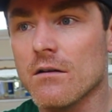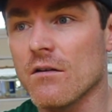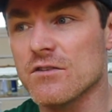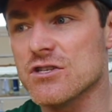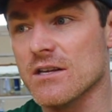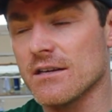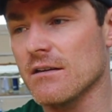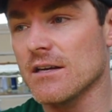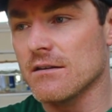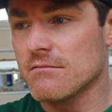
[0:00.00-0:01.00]
Obviously,
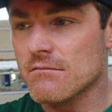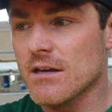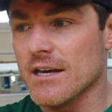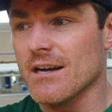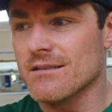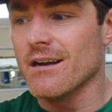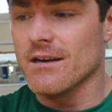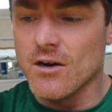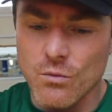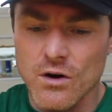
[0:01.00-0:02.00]
he he had that
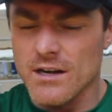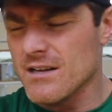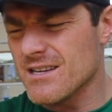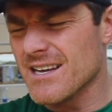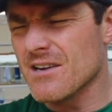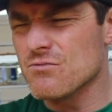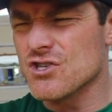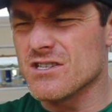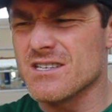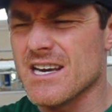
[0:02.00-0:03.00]
little one. I think it was
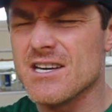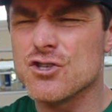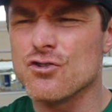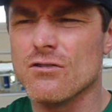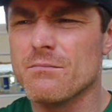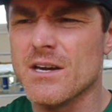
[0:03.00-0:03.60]
his knee or something.